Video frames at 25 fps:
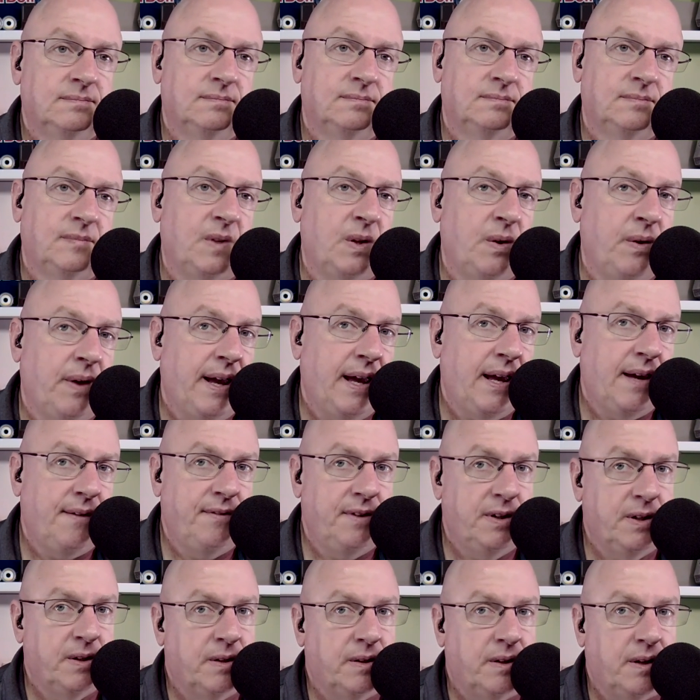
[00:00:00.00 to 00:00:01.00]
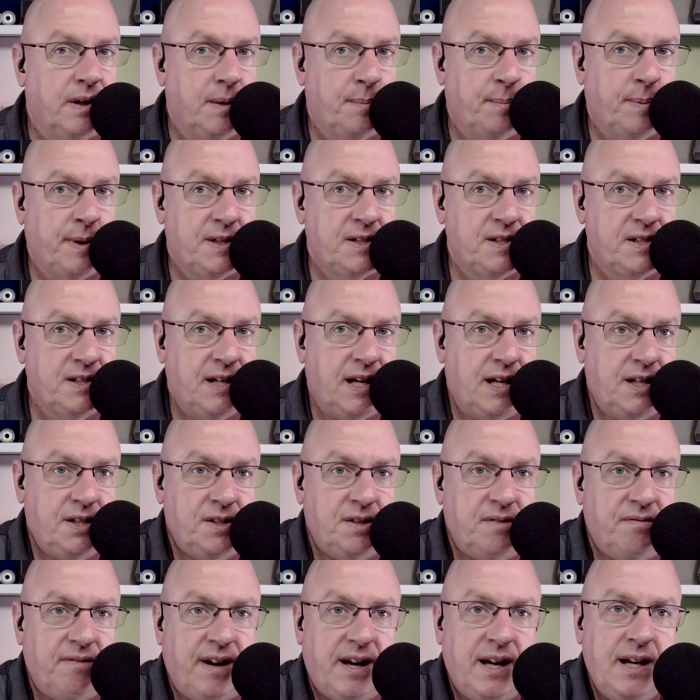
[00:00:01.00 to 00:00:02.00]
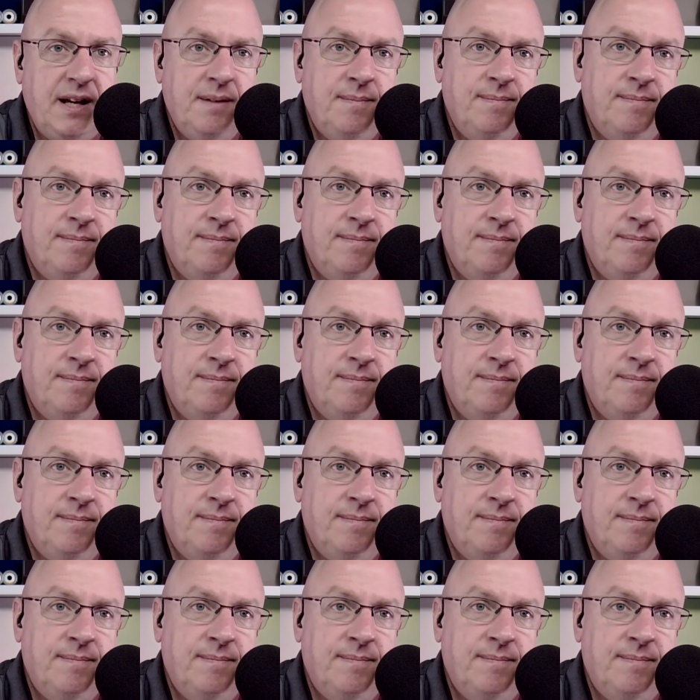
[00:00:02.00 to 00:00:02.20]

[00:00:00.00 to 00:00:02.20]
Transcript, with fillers: Do you have uh, your uh, presentation ready?